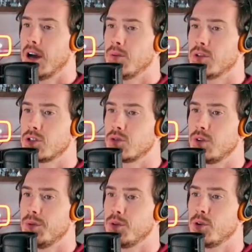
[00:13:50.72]
I'm gonna
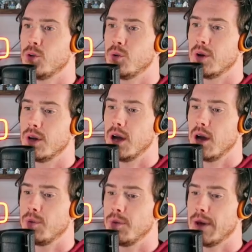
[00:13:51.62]
just reboot.
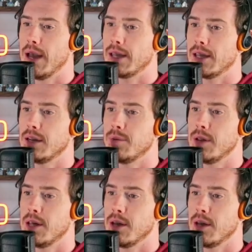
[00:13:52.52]
I'll be back in a